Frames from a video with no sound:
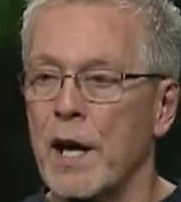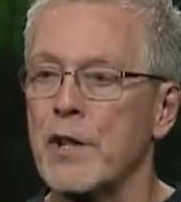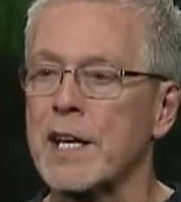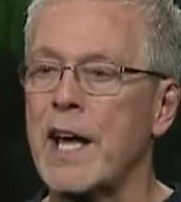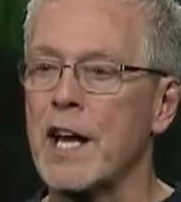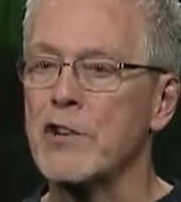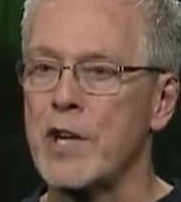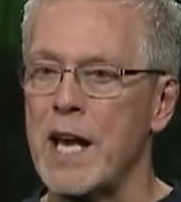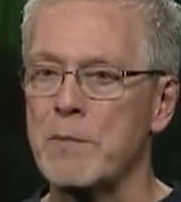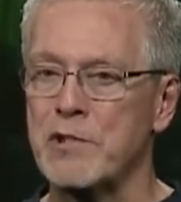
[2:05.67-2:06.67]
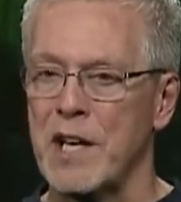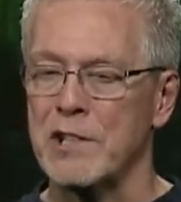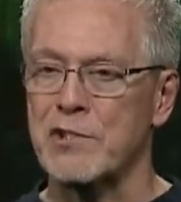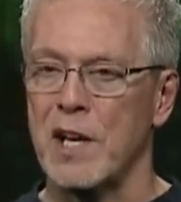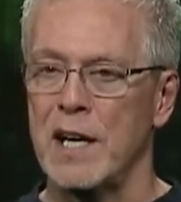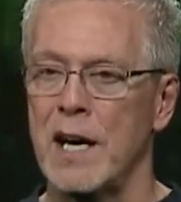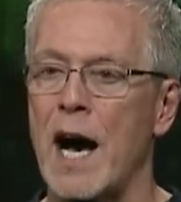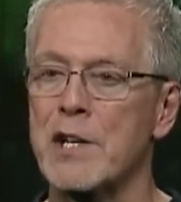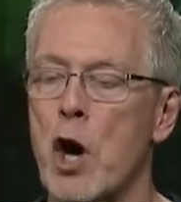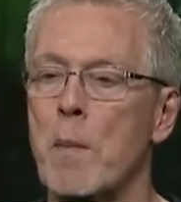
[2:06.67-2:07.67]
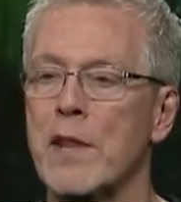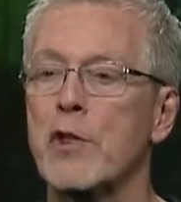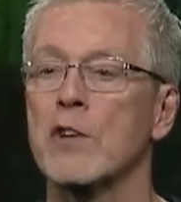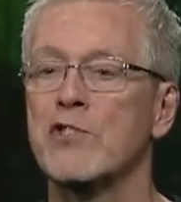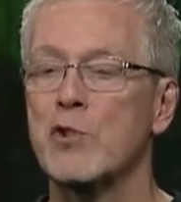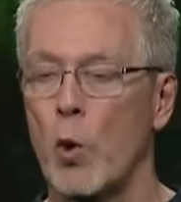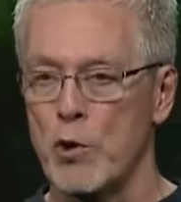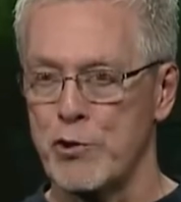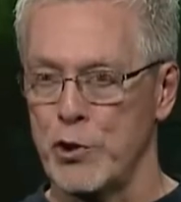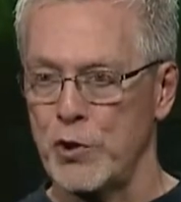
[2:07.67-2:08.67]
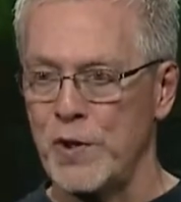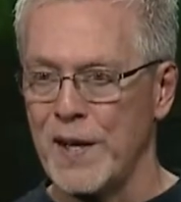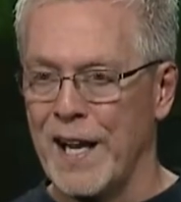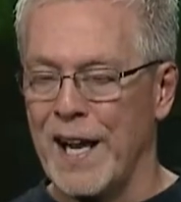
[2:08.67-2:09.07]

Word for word: The King James says, uh, I know my thoughts toward you.